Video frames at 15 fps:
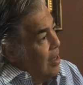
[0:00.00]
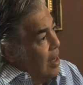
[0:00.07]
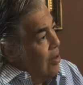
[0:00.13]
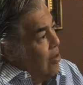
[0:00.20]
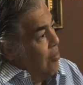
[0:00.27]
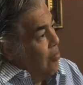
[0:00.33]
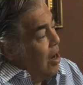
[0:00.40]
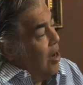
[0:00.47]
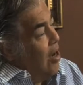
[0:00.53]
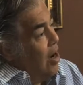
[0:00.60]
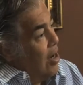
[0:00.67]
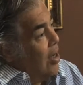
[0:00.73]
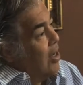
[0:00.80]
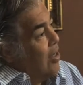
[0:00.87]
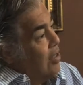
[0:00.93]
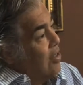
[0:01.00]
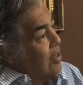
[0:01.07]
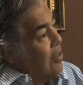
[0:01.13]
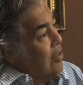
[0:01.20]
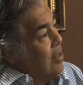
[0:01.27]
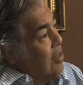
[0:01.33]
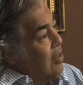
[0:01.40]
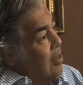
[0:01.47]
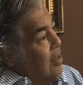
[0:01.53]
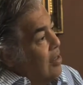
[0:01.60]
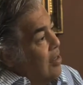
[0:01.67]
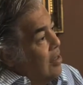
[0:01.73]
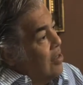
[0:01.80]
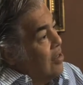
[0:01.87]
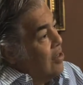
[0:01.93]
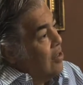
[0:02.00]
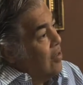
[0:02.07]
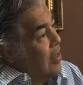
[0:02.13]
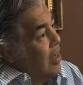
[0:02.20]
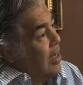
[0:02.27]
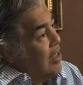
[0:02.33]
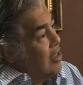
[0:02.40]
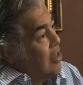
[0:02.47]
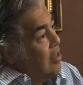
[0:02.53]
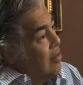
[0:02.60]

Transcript: and then in my heart I couldn't do it. So it has.